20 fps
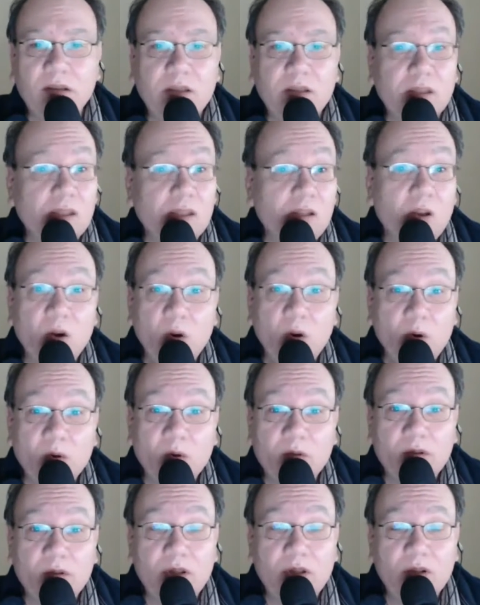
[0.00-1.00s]

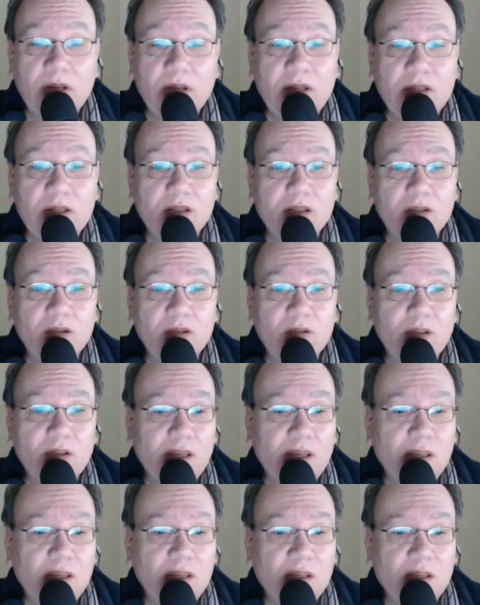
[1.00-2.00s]
no, you need to
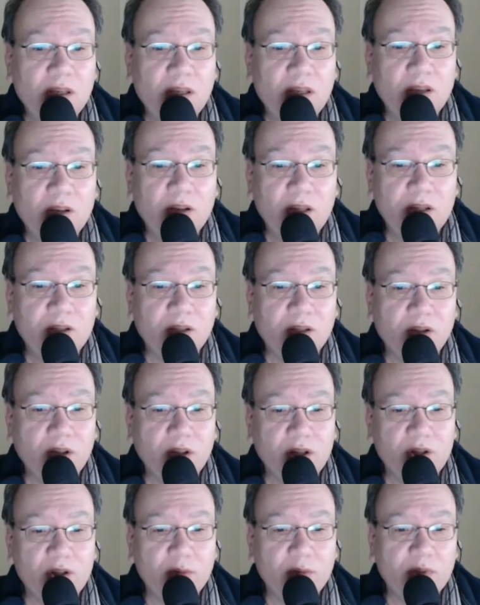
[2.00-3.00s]
look
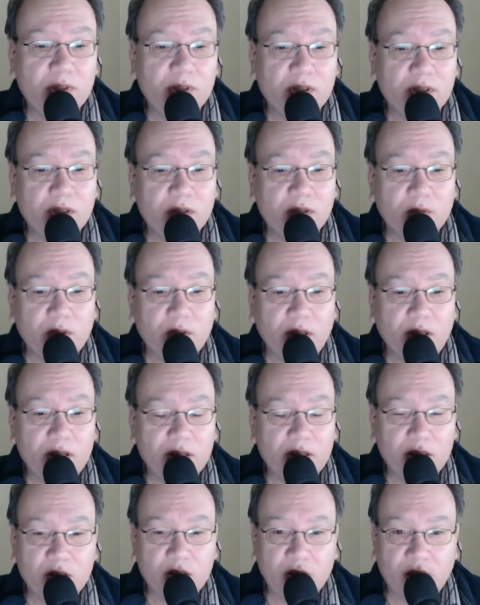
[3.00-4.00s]
at your business and realize
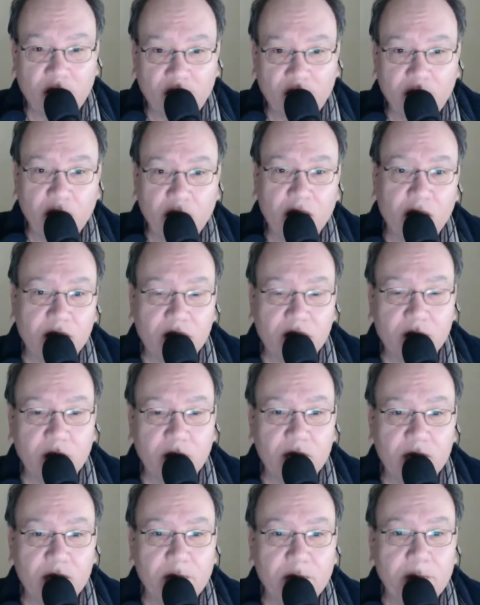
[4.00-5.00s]
that you got to get
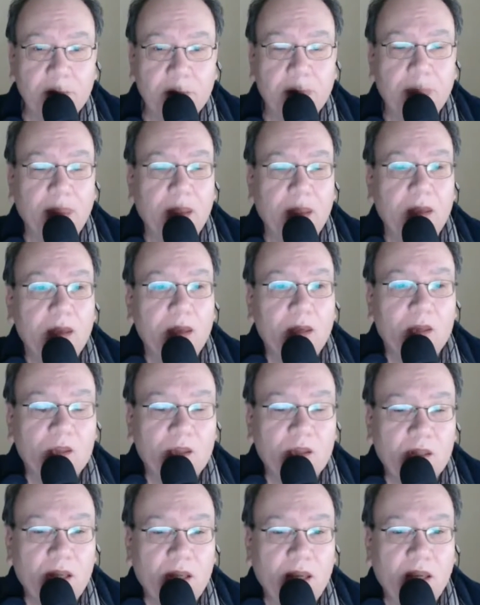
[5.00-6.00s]
customers,
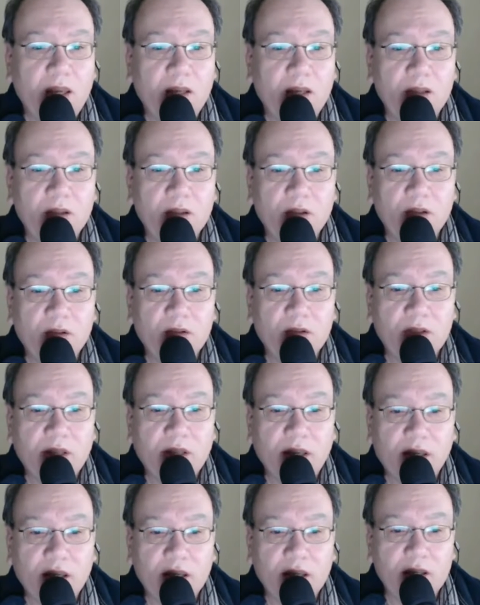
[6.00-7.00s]
and to
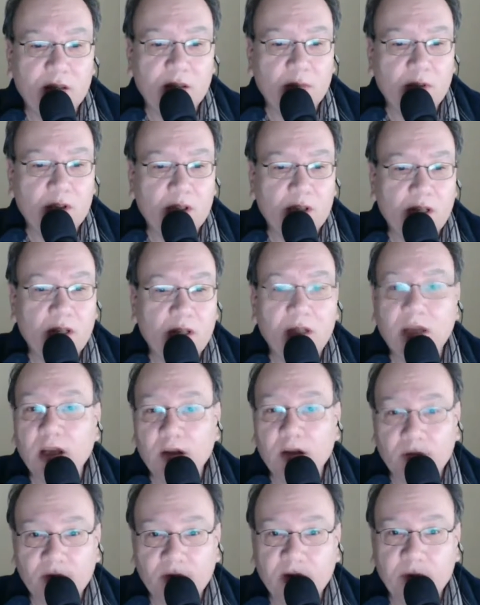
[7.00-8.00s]
get customers, you need to get
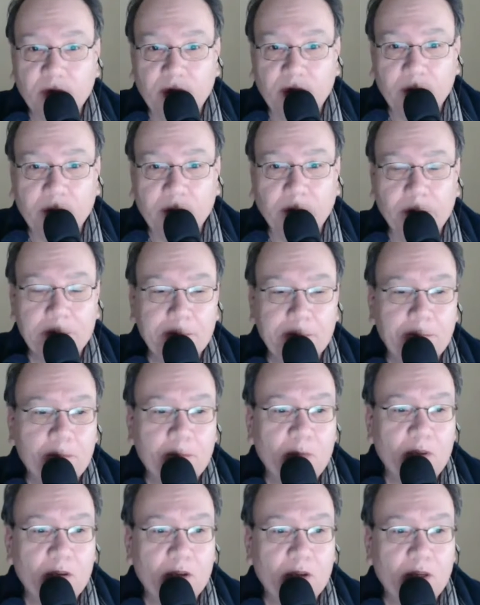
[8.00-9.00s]
in front of people.
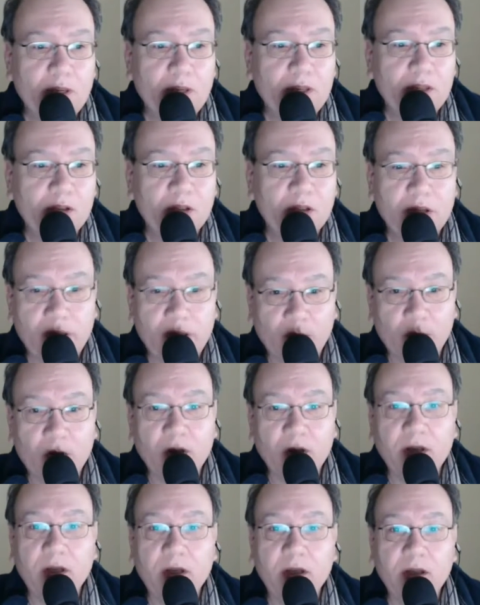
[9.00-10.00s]
You need to
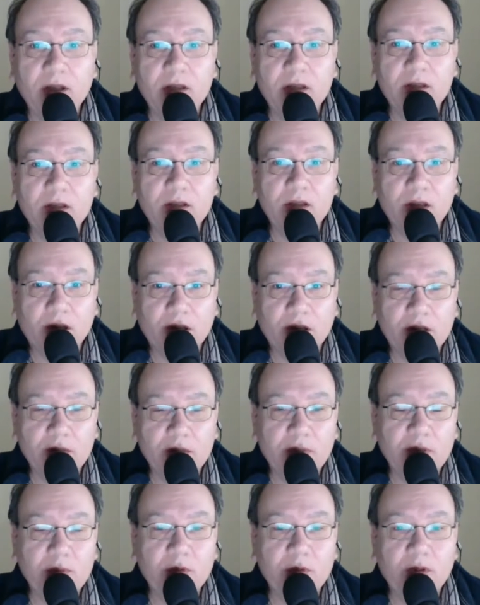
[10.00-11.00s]
network. You need to talk to
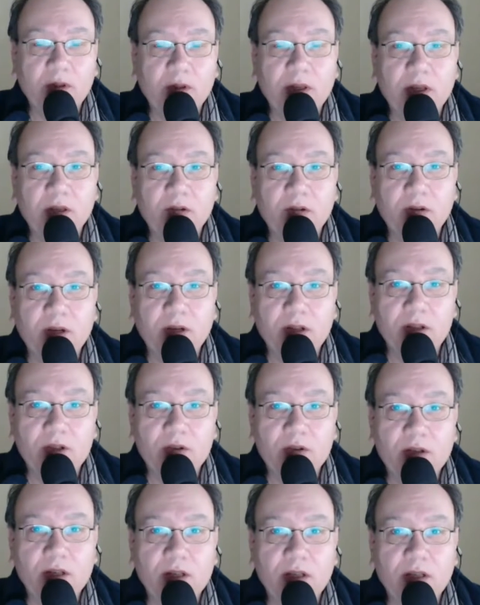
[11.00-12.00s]
people in your
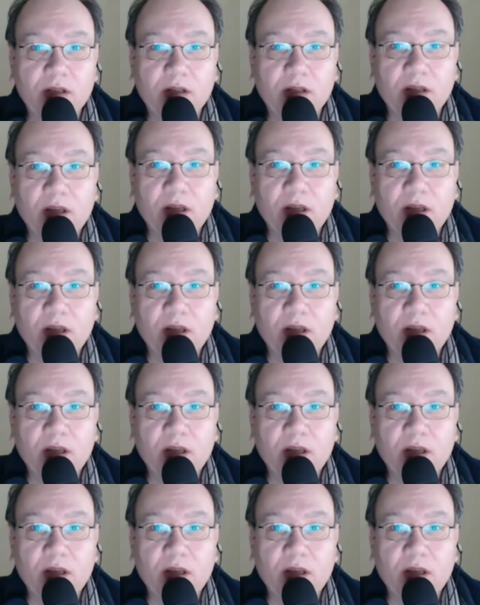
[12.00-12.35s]
industry and